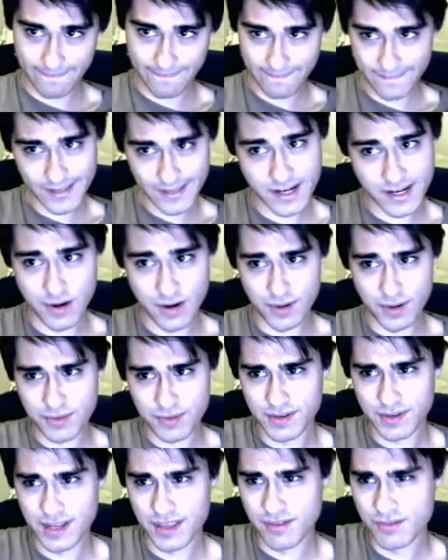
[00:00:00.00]

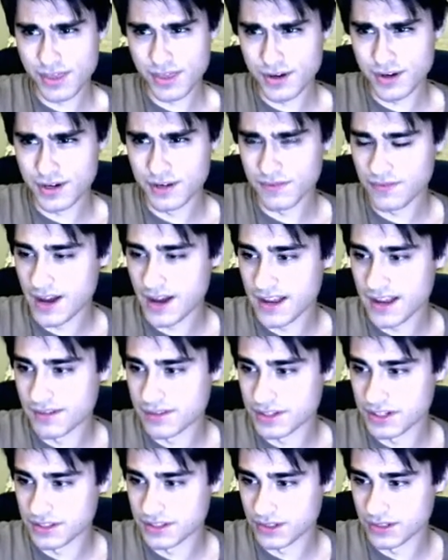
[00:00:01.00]
120, 135, which
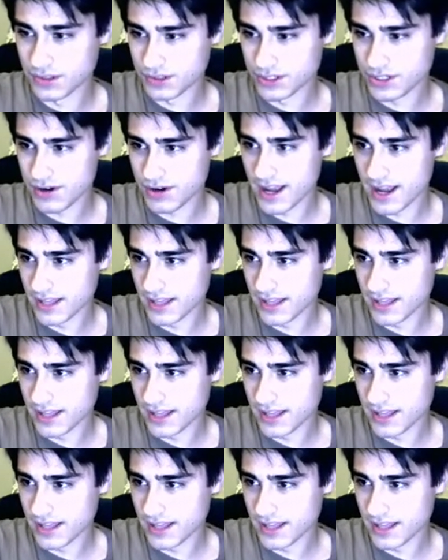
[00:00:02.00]
is the old strat.